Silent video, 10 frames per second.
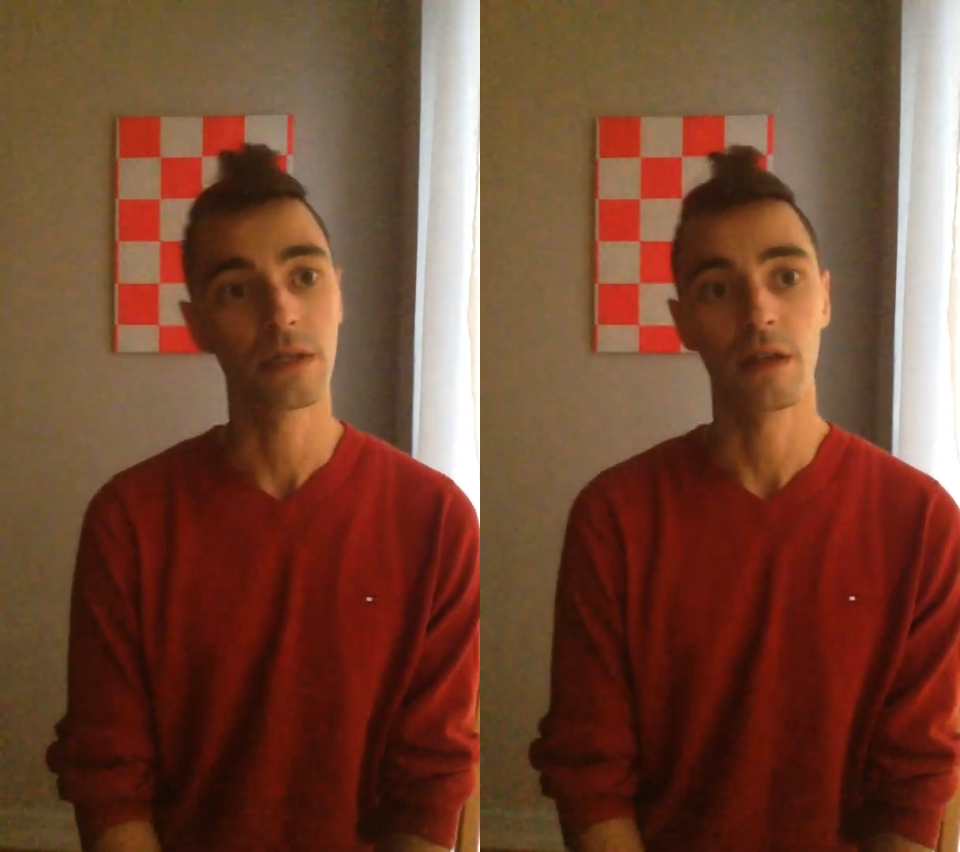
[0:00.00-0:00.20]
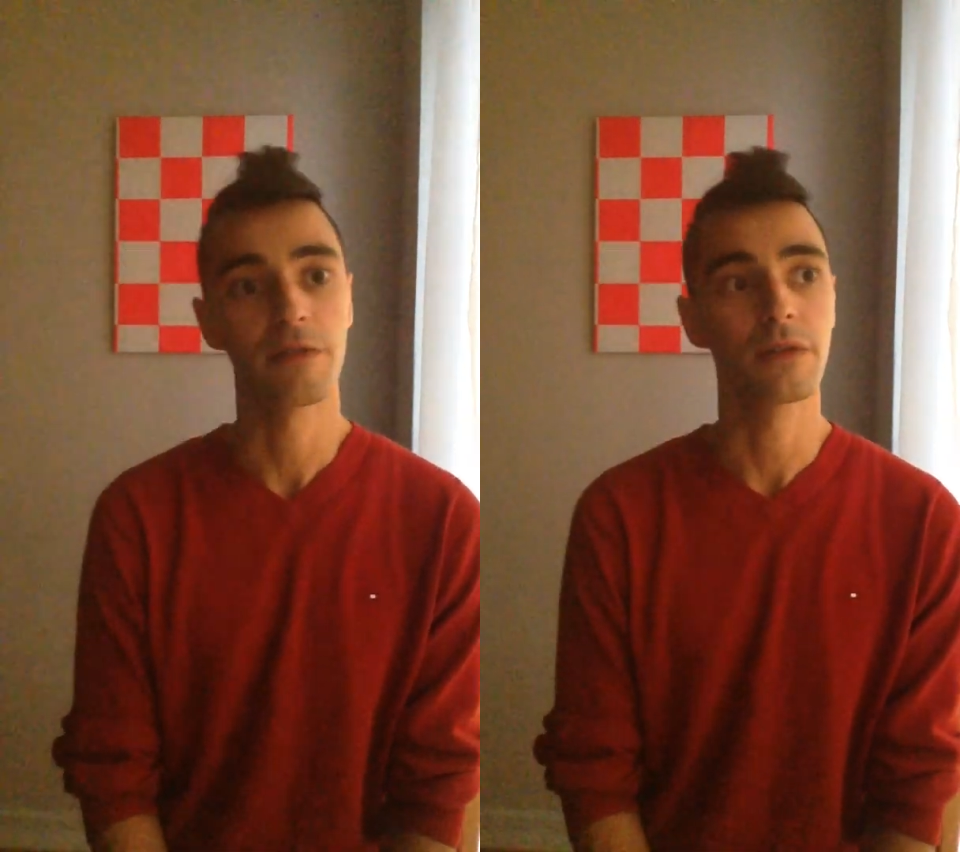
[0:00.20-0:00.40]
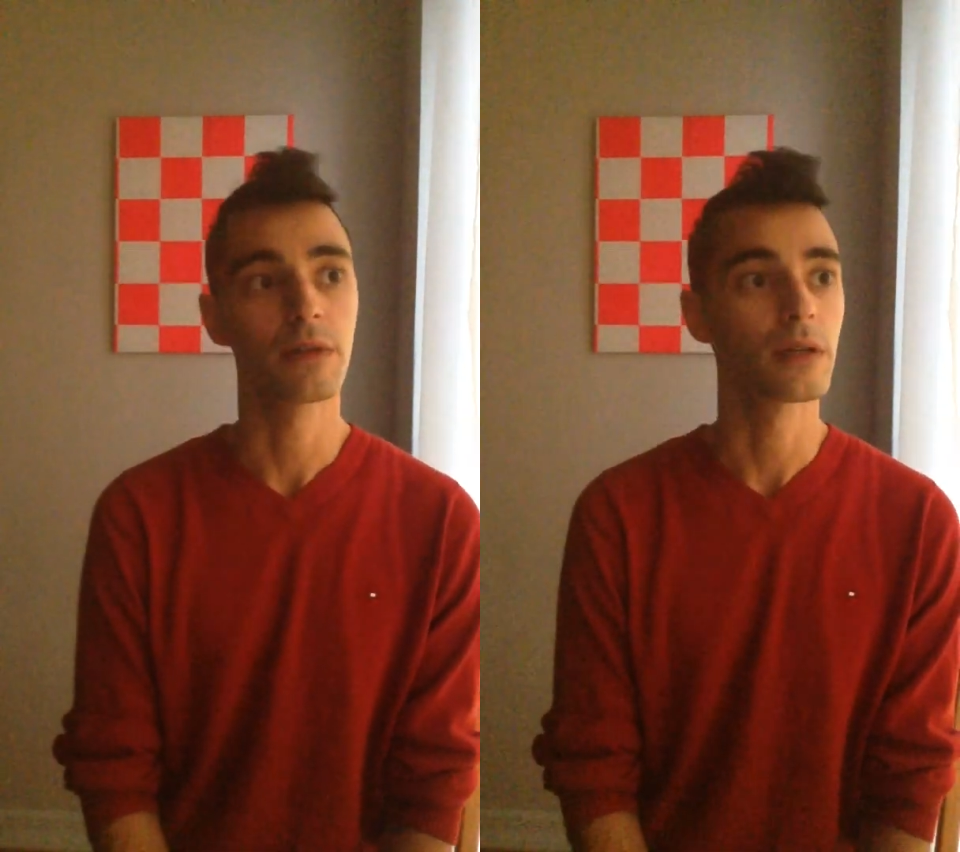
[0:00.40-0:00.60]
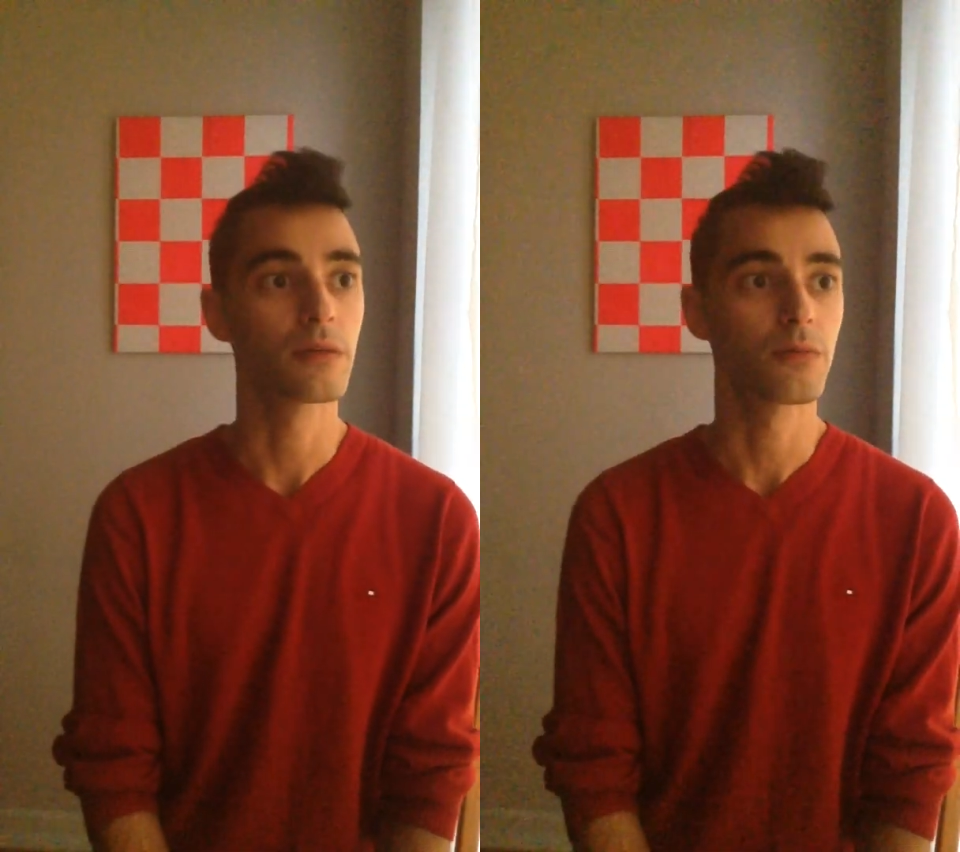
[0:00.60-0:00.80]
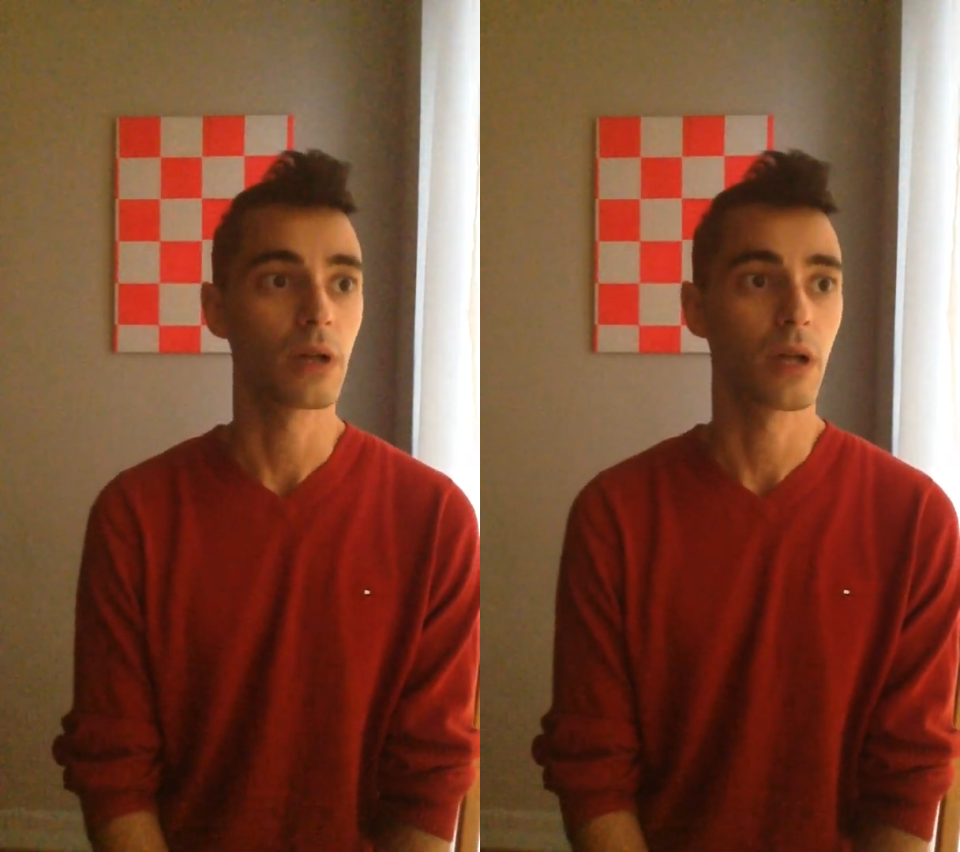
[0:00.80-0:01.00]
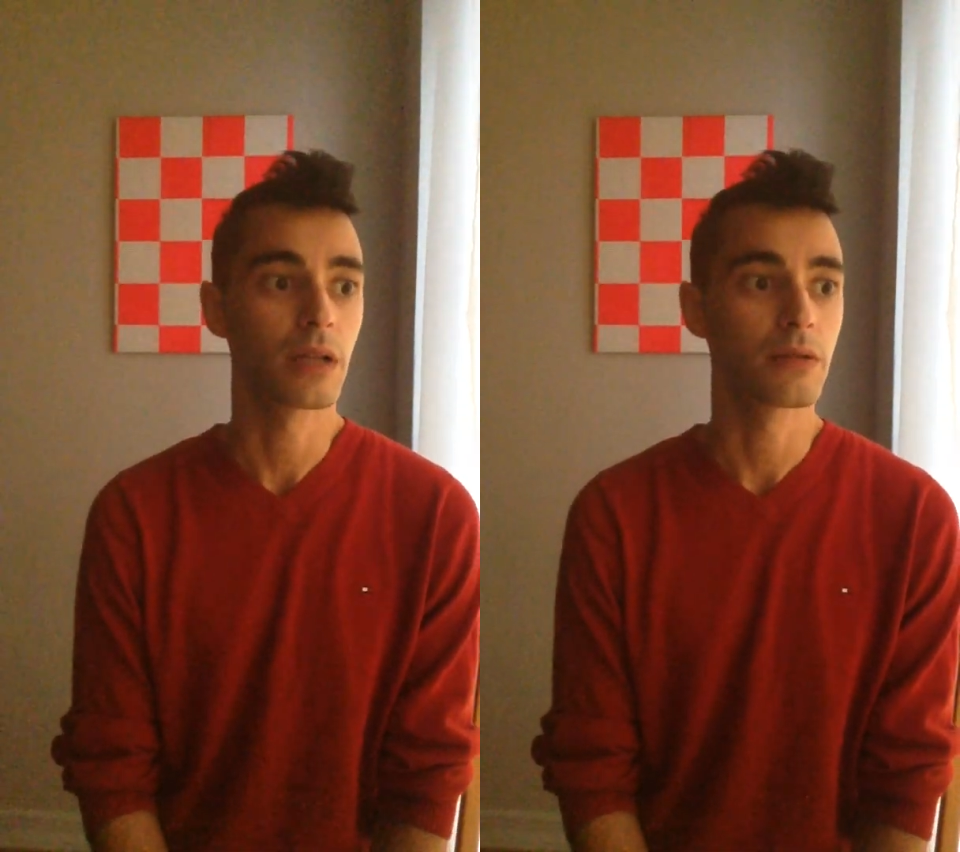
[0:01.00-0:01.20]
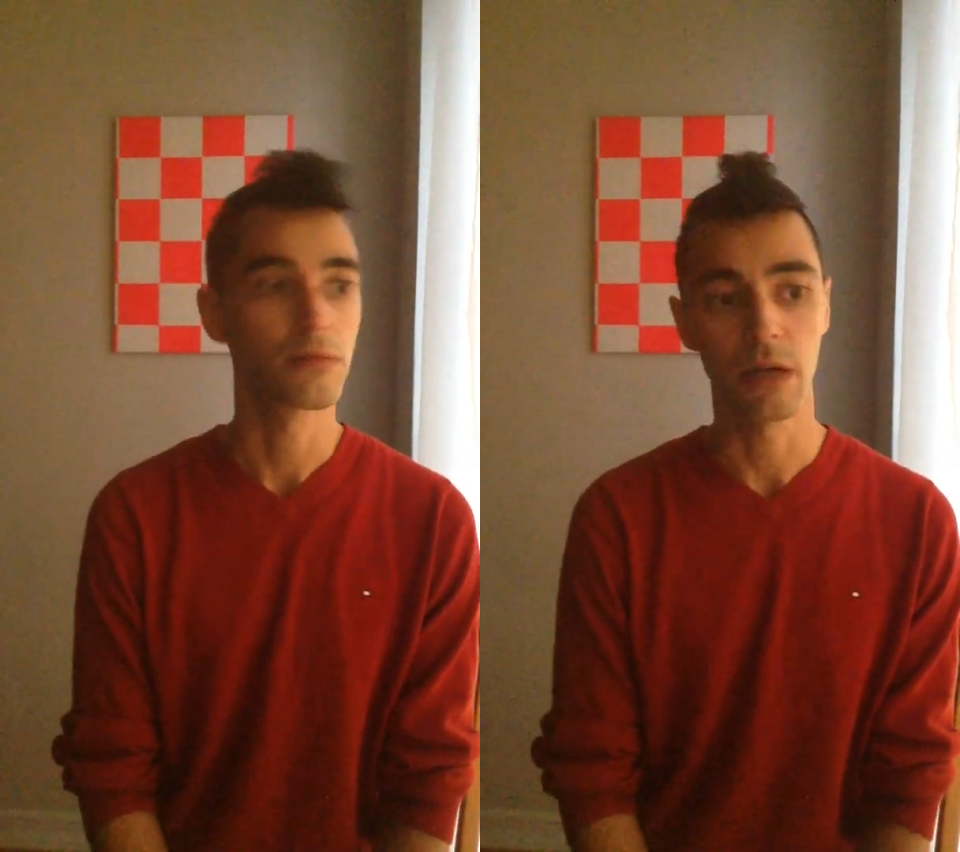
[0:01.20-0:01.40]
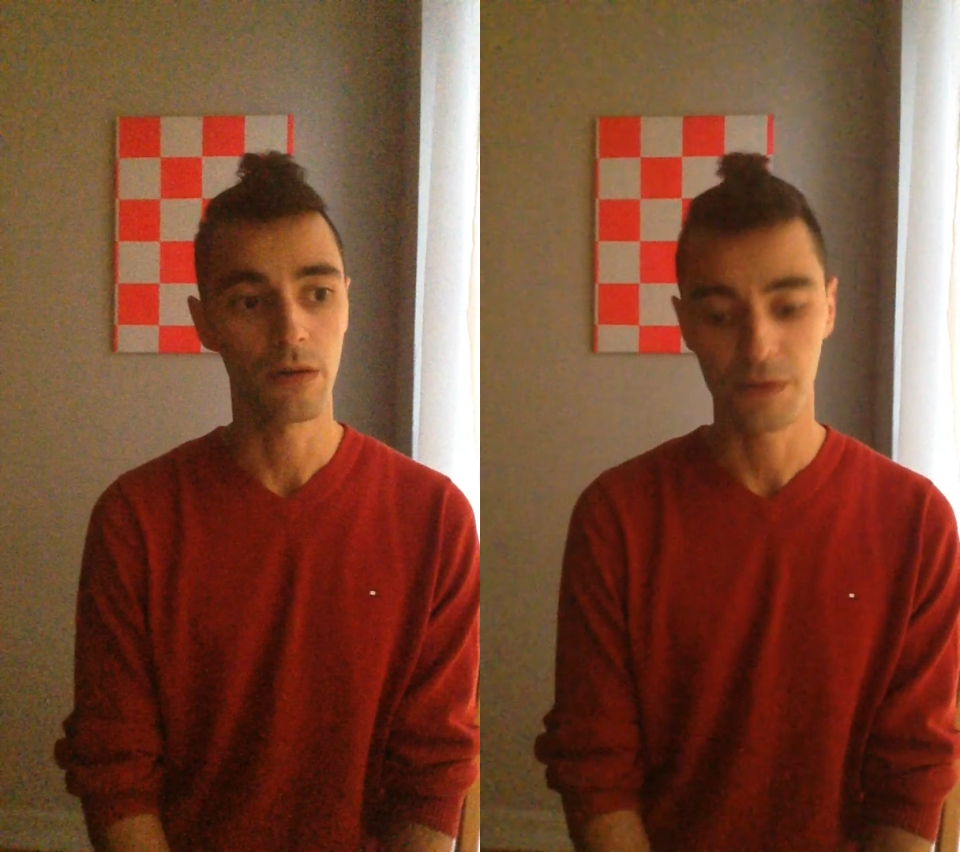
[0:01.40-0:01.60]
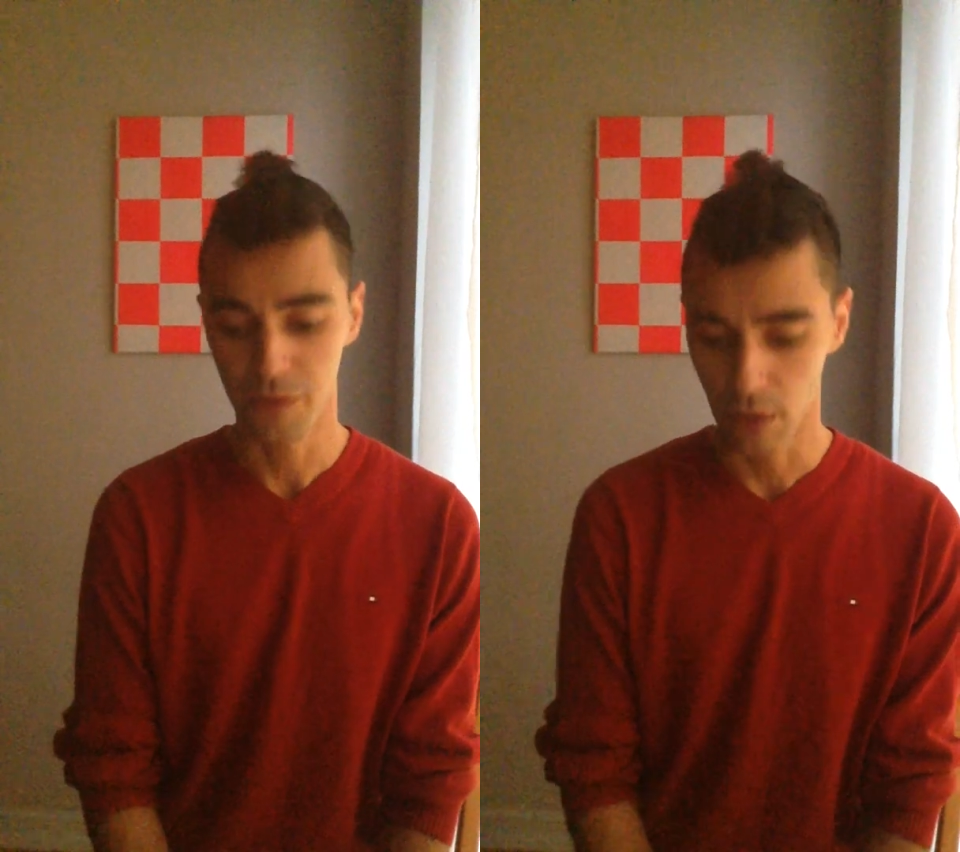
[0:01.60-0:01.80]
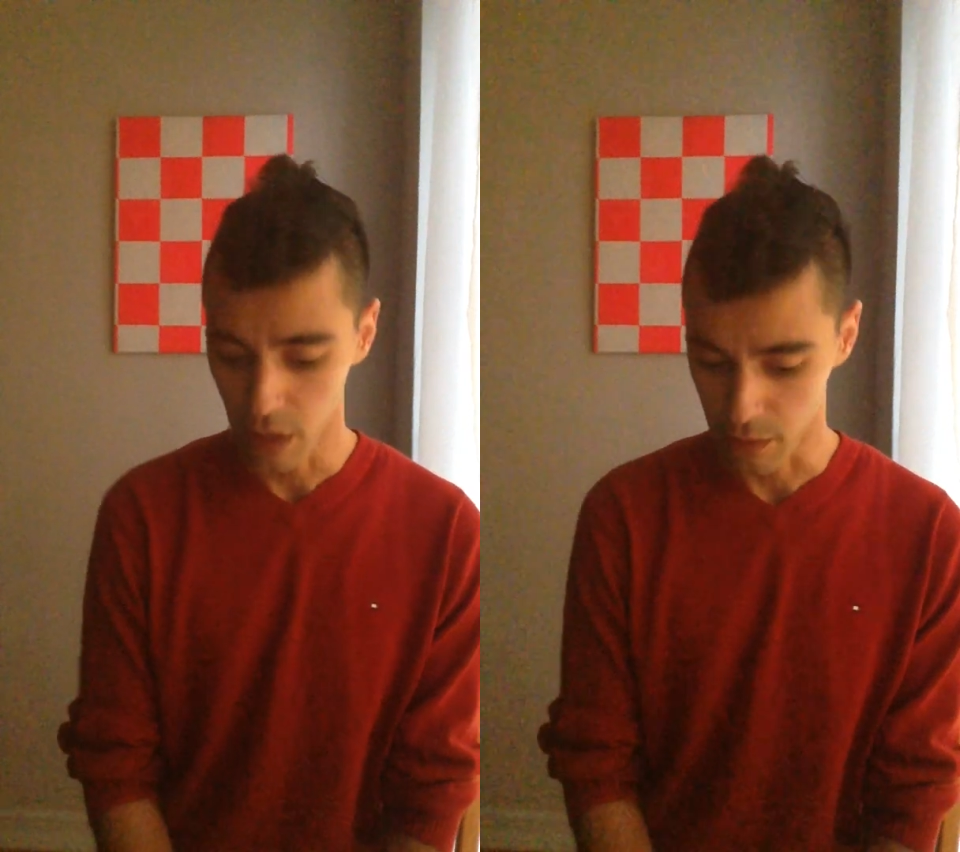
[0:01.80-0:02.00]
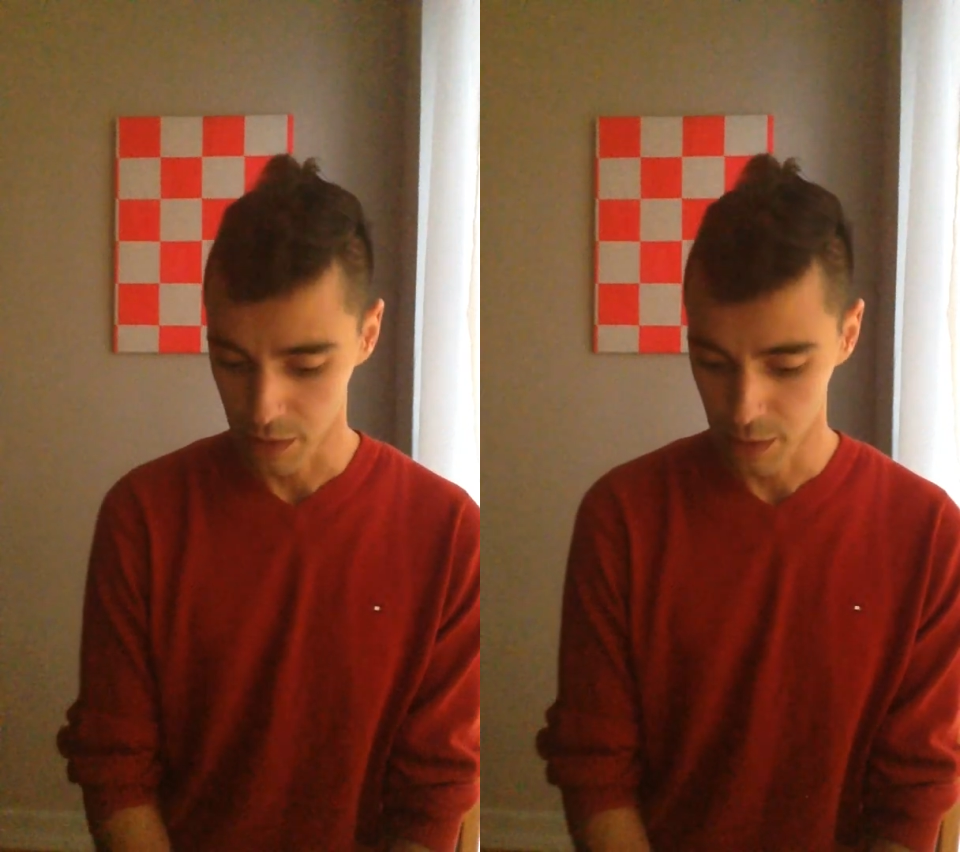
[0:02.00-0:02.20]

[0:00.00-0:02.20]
And I feel like, well, that goes for all of us.